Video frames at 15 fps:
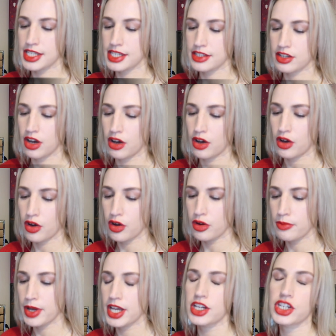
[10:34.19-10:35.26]
It's got
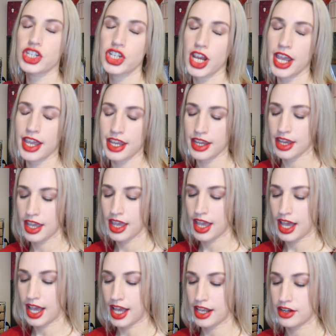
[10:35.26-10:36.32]
jojoba, shea,
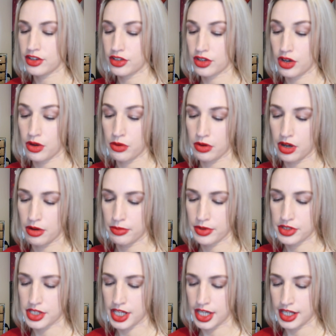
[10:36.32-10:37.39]
and cocoa butter